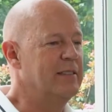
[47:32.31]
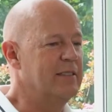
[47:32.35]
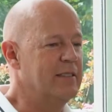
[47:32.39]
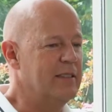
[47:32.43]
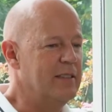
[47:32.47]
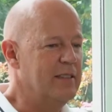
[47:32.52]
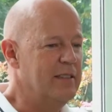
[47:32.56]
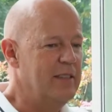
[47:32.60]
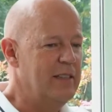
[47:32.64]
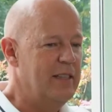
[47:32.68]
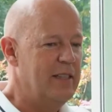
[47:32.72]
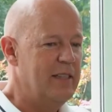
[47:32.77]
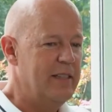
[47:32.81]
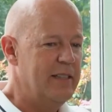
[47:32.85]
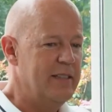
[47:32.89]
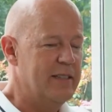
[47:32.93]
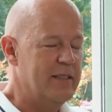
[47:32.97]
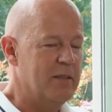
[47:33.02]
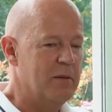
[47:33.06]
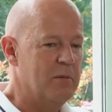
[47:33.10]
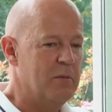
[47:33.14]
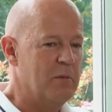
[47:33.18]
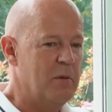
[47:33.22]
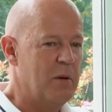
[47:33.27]
a
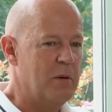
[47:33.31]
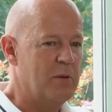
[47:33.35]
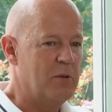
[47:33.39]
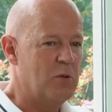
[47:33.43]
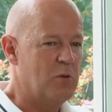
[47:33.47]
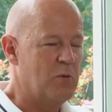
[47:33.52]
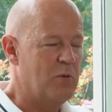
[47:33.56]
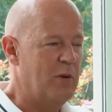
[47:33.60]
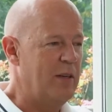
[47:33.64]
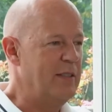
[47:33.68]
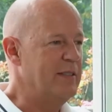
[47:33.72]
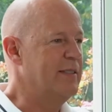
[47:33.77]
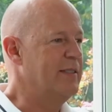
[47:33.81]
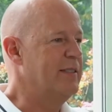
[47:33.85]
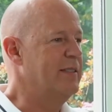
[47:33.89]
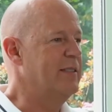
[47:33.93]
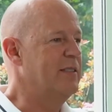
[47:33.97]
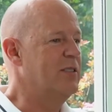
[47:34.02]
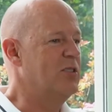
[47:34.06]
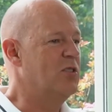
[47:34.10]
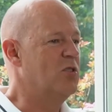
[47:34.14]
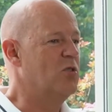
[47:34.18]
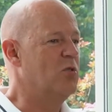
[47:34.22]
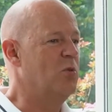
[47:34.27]
trusted
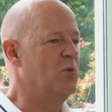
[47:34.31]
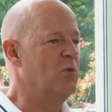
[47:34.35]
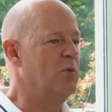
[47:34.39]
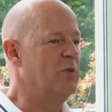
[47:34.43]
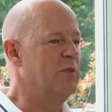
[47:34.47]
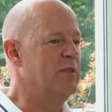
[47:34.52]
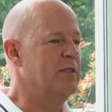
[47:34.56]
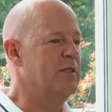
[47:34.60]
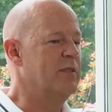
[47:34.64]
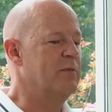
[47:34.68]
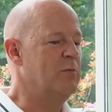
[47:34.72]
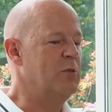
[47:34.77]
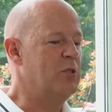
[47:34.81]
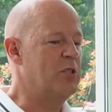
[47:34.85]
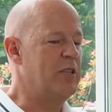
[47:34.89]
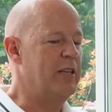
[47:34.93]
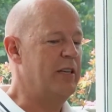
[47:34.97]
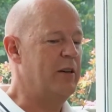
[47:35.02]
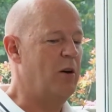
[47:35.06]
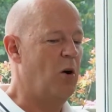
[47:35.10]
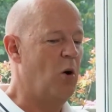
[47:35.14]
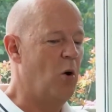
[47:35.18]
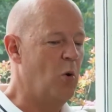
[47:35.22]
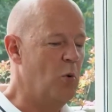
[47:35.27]
source which
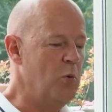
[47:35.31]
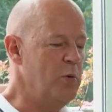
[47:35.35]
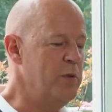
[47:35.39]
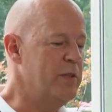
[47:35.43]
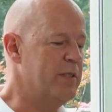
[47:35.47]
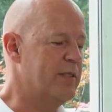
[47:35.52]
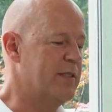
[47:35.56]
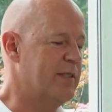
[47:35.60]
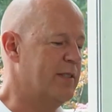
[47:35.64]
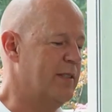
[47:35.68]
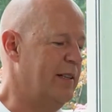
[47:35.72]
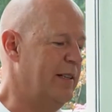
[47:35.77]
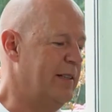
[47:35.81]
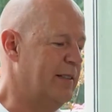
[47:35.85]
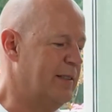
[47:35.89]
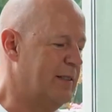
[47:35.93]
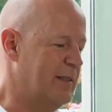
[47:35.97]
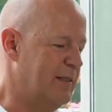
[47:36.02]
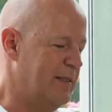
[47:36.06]
owns a